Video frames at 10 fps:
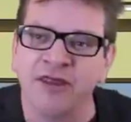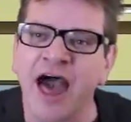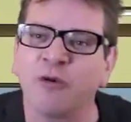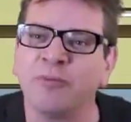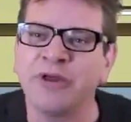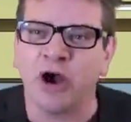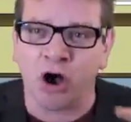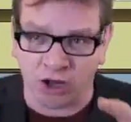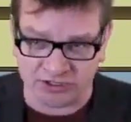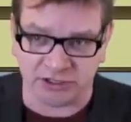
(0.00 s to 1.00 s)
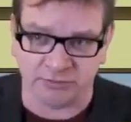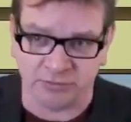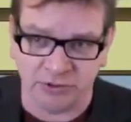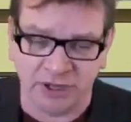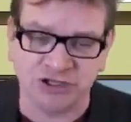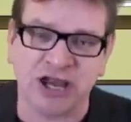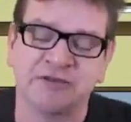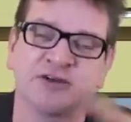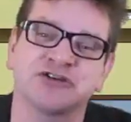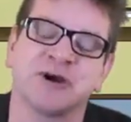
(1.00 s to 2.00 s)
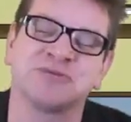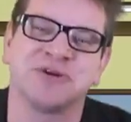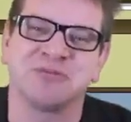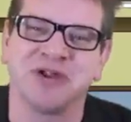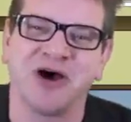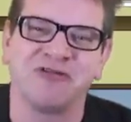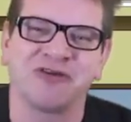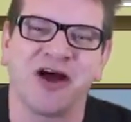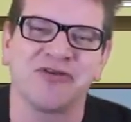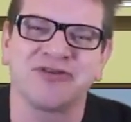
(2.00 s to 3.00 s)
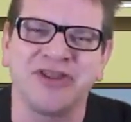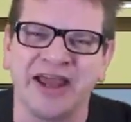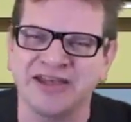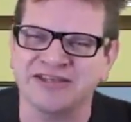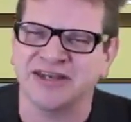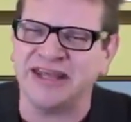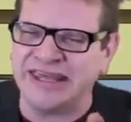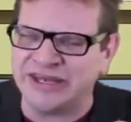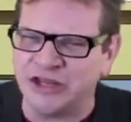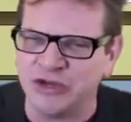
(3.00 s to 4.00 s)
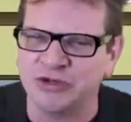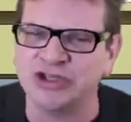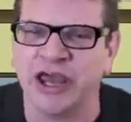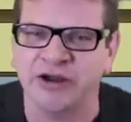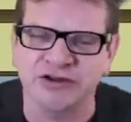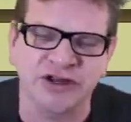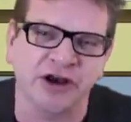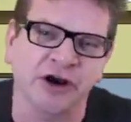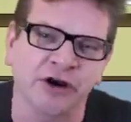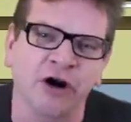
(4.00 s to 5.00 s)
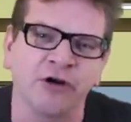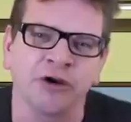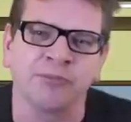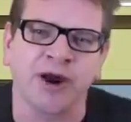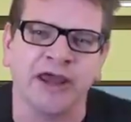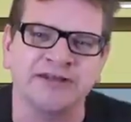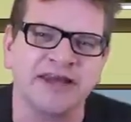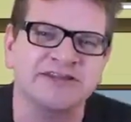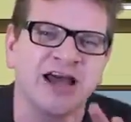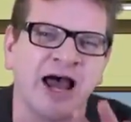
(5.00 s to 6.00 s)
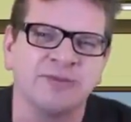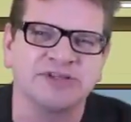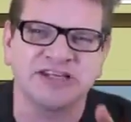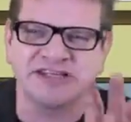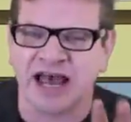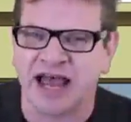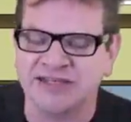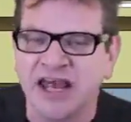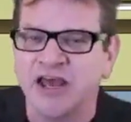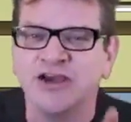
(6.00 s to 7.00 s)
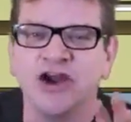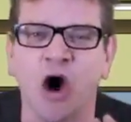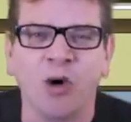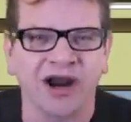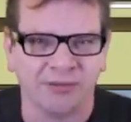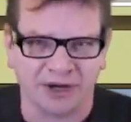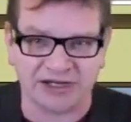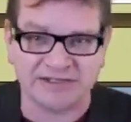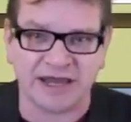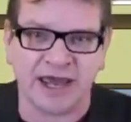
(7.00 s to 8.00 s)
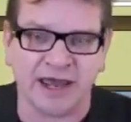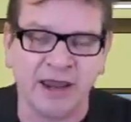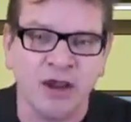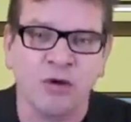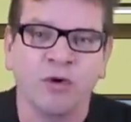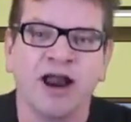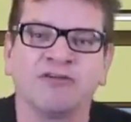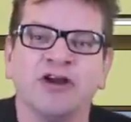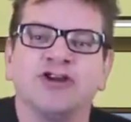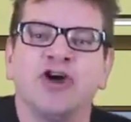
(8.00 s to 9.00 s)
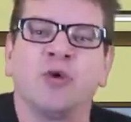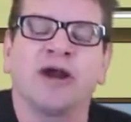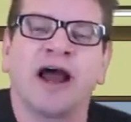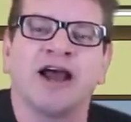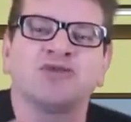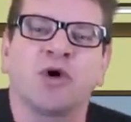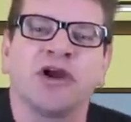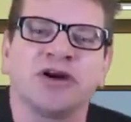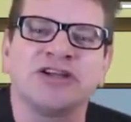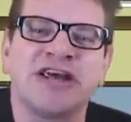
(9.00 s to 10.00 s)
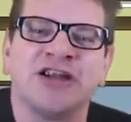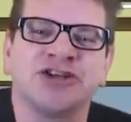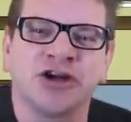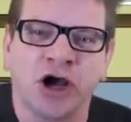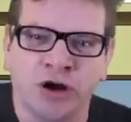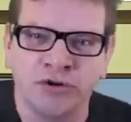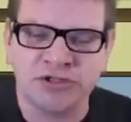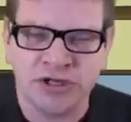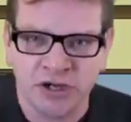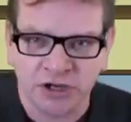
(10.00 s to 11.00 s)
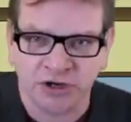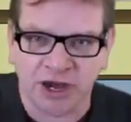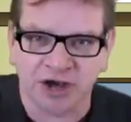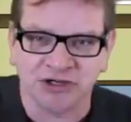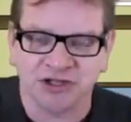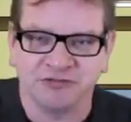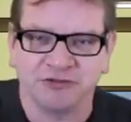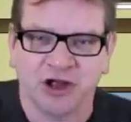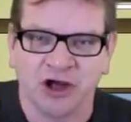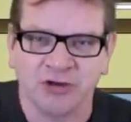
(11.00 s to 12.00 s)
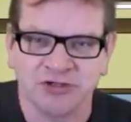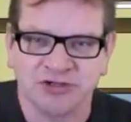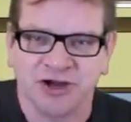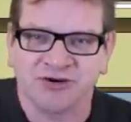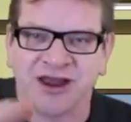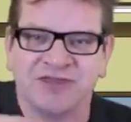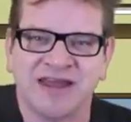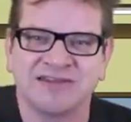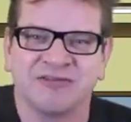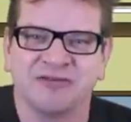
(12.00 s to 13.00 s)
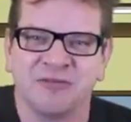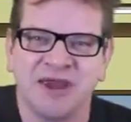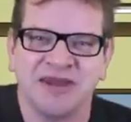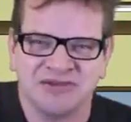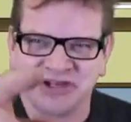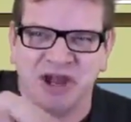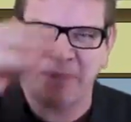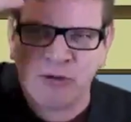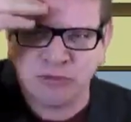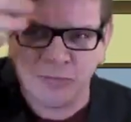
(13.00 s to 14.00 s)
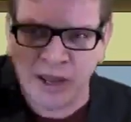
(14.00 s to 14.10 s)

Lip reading: That would be awesome. check the description below for other links and EDU channels that are going to grow your brain 10 times its size. You know what I'm going to say. Whatever you're doing, guys, where your attention goes, your energy flows. All right, that's it for me. See you. I'm out.